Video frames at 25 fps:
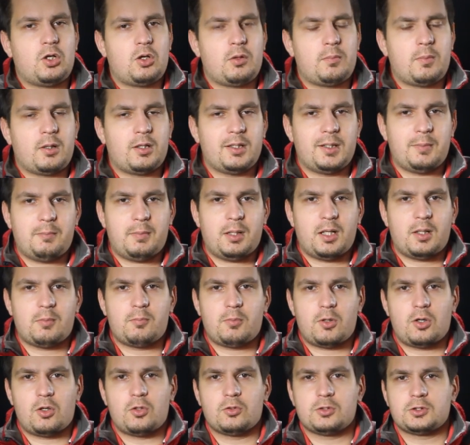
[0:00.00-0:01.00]
about the
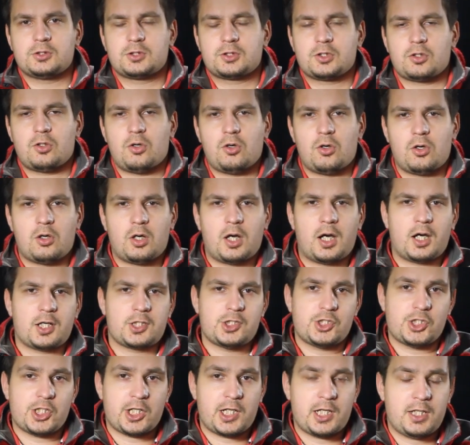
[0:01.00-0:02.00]
Metabones or
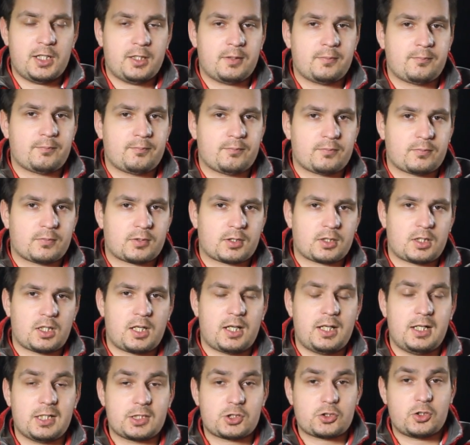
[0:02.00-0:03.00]
RJ
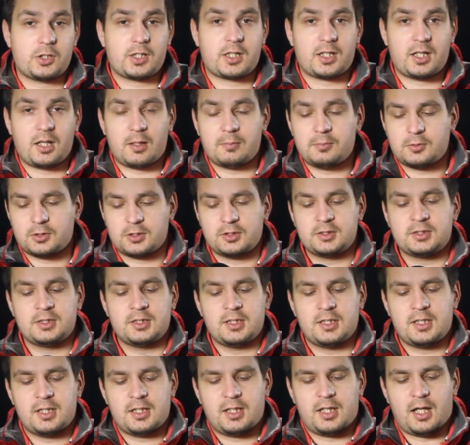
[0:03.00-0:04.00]
electronic adapters,
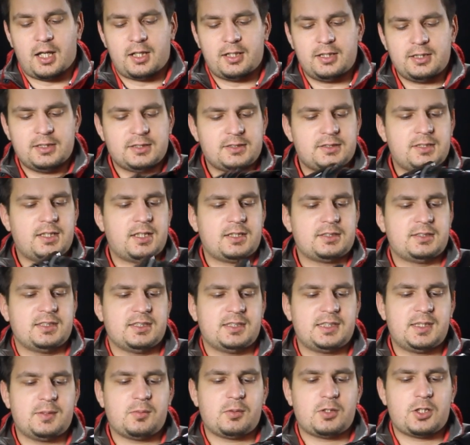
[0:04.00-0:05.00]
and this does the
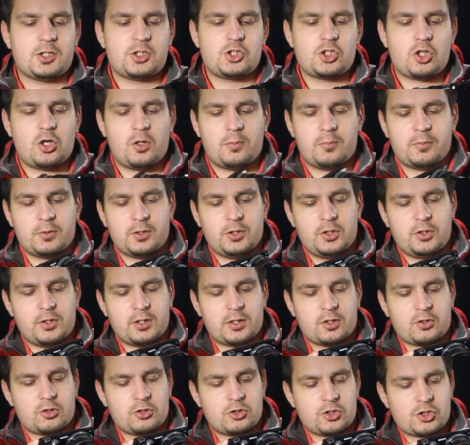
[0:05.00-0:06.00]
similar job. You
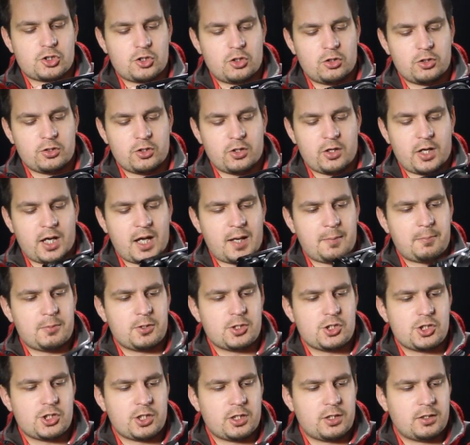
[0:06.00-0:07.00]
control your
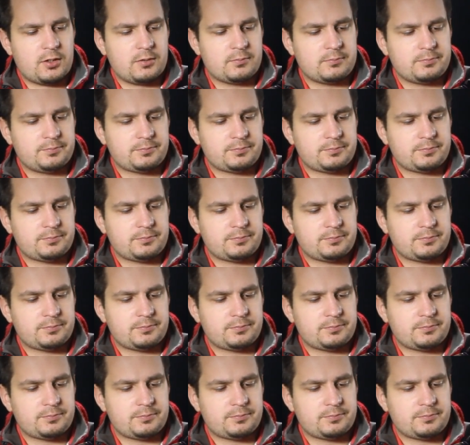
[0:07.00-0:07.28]
aperture,